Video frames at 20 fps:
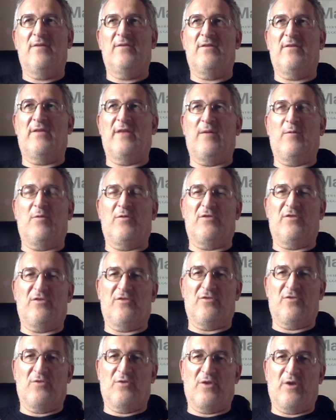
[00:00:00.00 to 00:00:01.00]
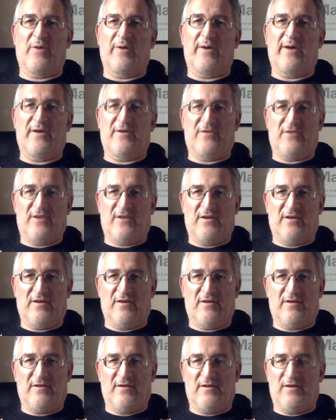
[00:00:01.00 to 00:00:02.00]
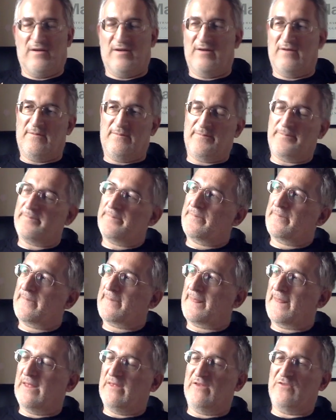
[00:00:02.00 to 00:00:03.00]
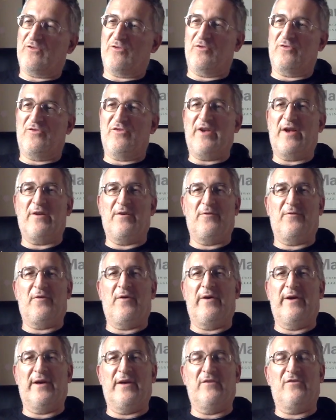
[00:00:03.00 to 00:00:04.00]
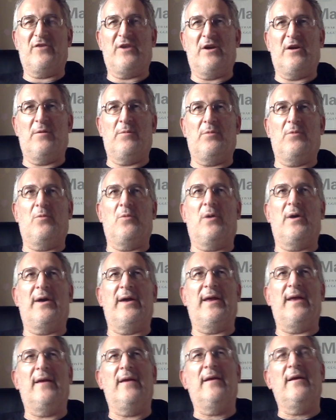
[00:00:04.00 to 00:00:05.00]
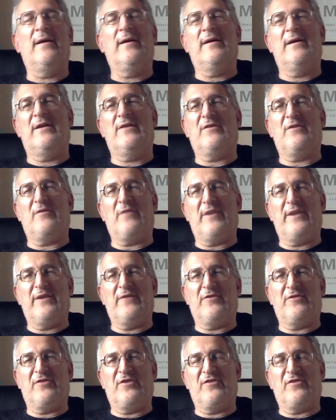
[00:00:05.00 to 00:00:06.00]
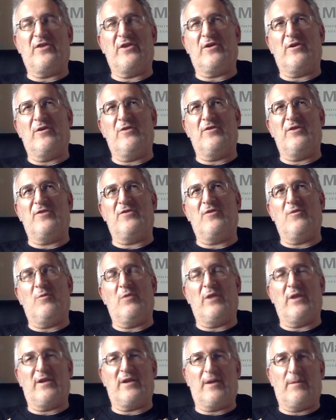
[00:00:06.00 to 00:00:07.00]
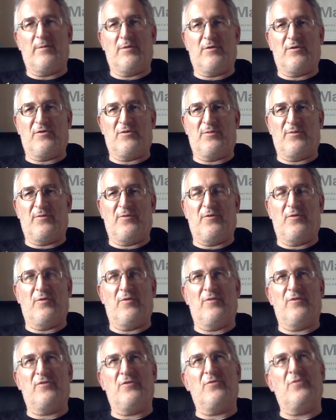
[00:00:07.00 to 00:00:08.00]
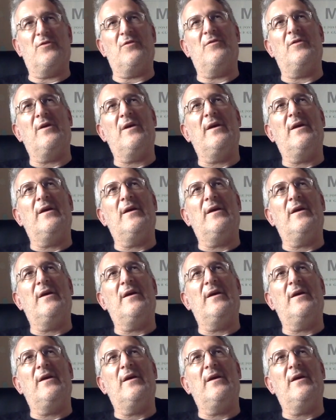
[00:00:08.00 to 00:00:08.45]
that they wanted to sort of go out in a you know in a sort of terrifying and terrible way. And it's a very interesting psychology. It's not one I've come across before. A sort of